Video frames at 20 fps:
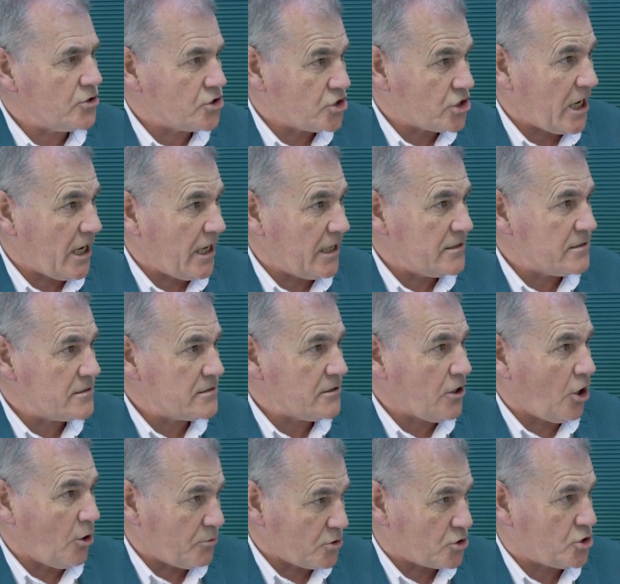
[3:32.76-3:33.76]
or the chance,
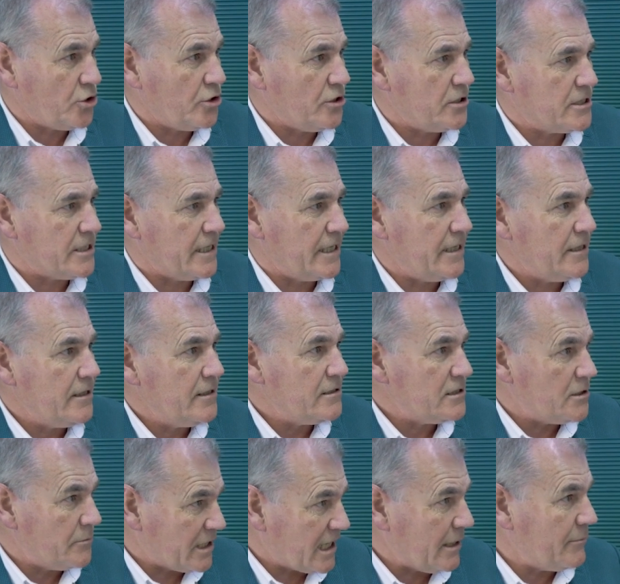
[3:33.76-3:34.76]
opportunity
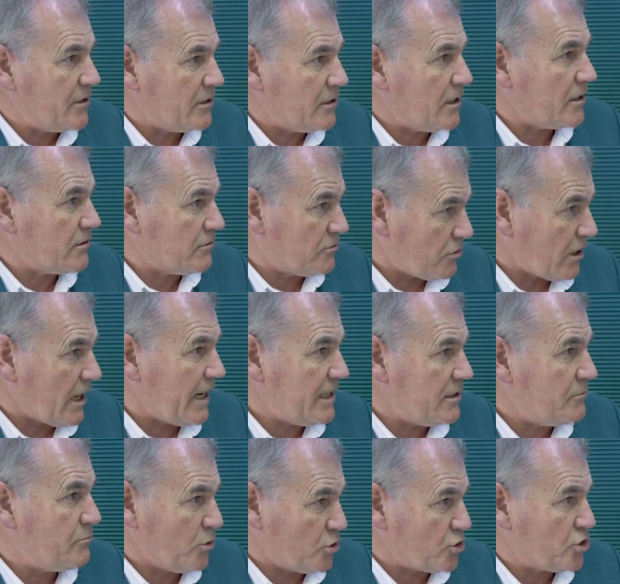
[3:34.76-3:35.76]
to become a, a
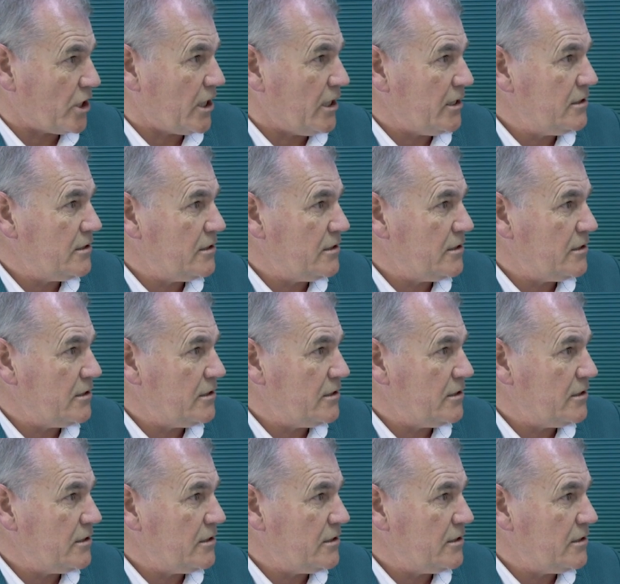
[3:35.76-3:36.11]
grade butcher.